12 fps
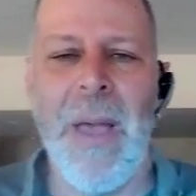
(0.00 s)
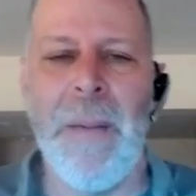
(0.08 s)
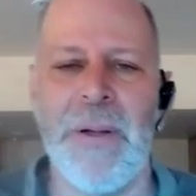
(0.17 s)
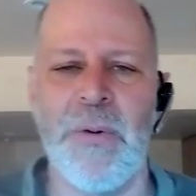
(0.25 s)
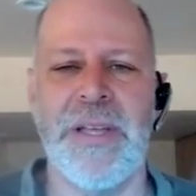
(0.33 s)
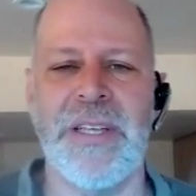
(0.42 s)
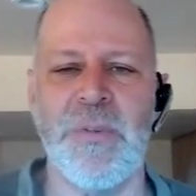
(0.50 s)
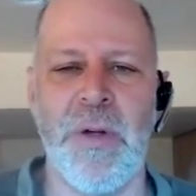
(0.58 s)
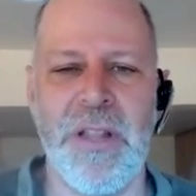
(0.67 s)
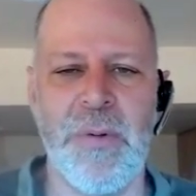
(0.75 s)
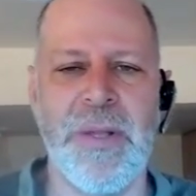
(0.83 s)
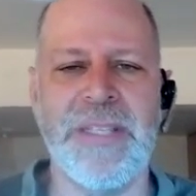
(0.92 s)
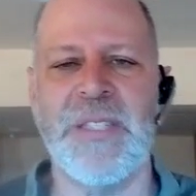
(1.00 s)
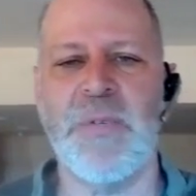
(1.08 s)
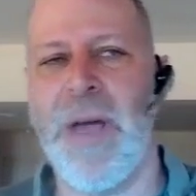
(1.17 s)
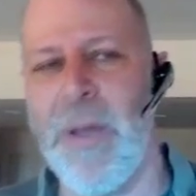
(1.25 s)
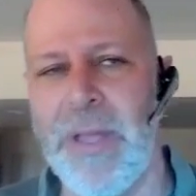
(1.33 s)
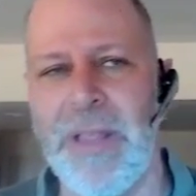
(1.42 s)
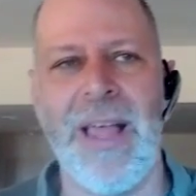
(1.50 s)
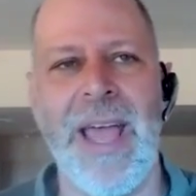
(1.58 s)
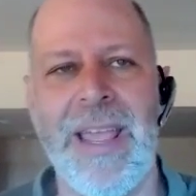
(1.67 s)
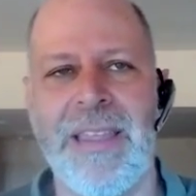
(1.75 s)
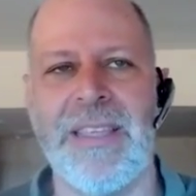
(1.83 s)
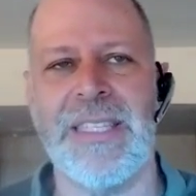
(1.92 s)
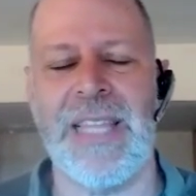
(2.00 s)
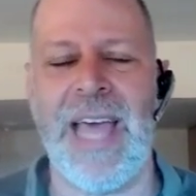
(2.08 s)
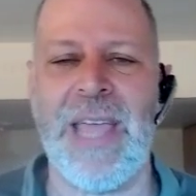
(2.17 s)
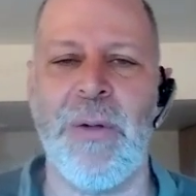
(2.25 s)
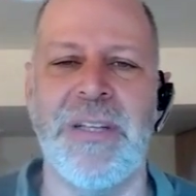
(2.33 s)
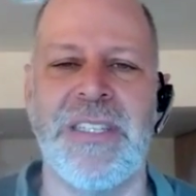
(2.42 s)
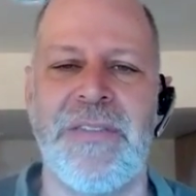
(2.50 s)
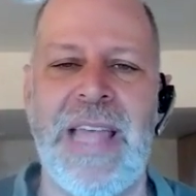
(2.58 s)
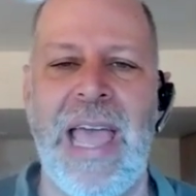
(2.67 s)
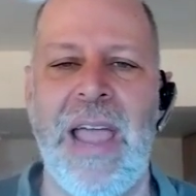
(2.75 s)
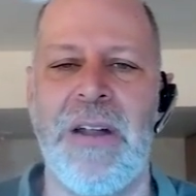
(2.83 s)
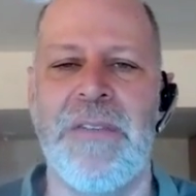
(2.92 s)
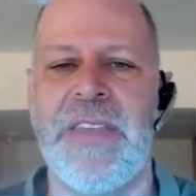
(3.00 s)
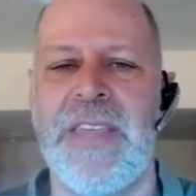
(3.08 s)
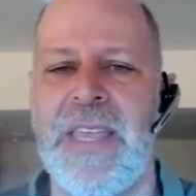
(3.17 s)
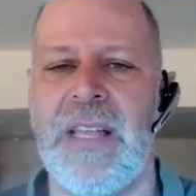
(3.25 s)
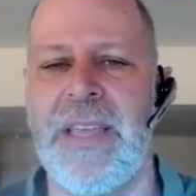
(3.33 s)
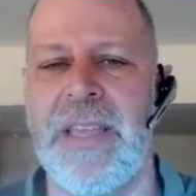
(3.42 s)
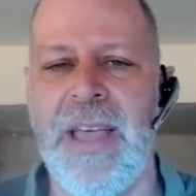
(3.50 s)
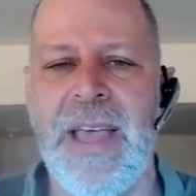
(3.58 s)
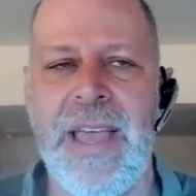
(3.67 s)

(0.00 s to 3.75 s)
But one of the reasons why we like this language of narrative healing